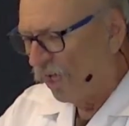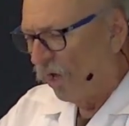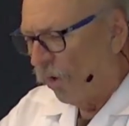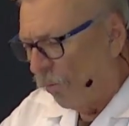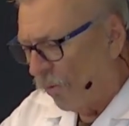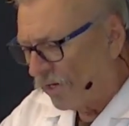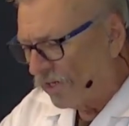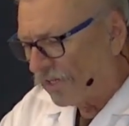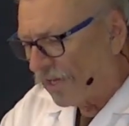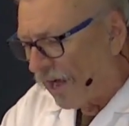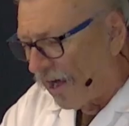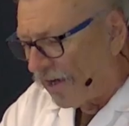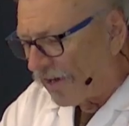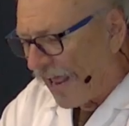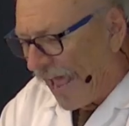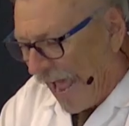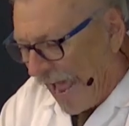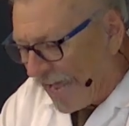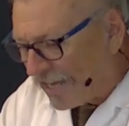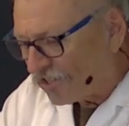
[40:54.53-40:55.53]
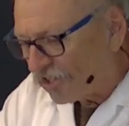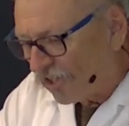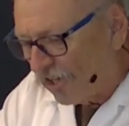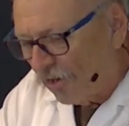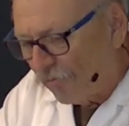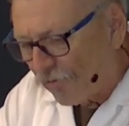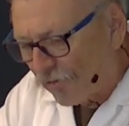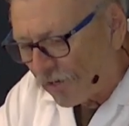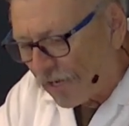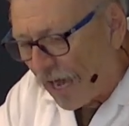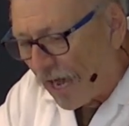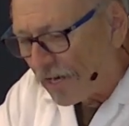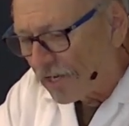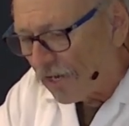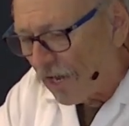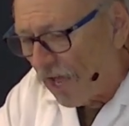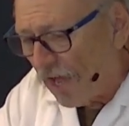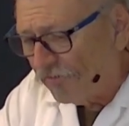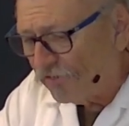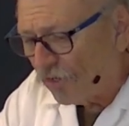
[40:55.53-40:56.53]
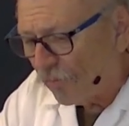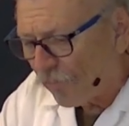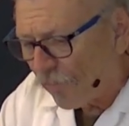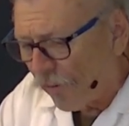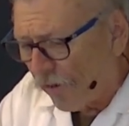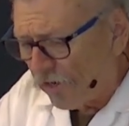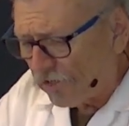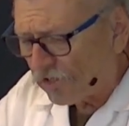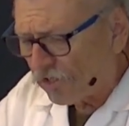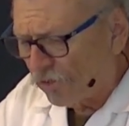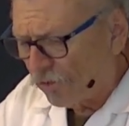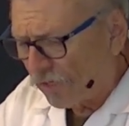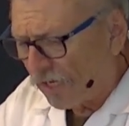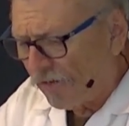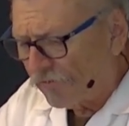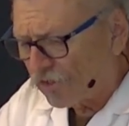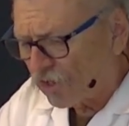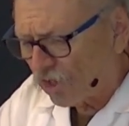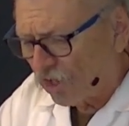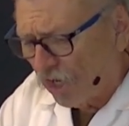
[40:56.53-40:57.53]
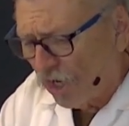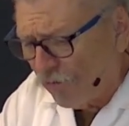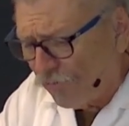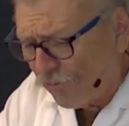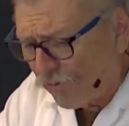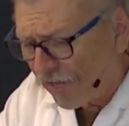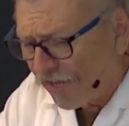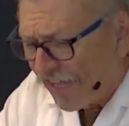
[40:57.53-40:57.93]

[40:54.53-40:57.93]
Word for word: when God asks you, for God loves a person who gives cheerfully,